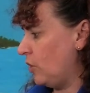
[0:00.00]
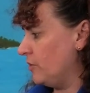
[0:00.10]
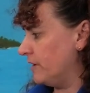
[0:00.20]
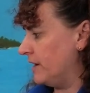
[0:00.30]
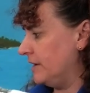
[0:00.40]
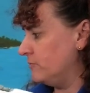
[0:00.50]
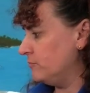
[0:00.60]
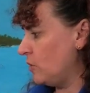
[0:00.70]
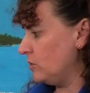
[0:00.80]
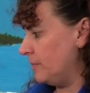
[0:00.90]
over and
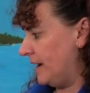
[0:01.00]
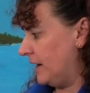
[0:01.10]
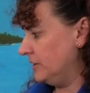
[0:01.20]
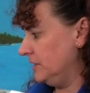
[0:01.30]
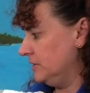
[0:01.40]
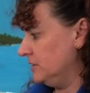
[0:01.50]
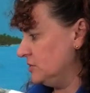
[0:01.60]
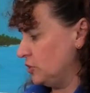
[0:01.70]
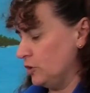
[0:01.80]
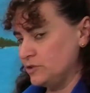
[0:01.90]
roll about in the
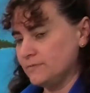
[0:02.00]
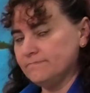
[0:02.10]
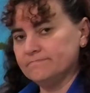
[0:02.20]
dirt."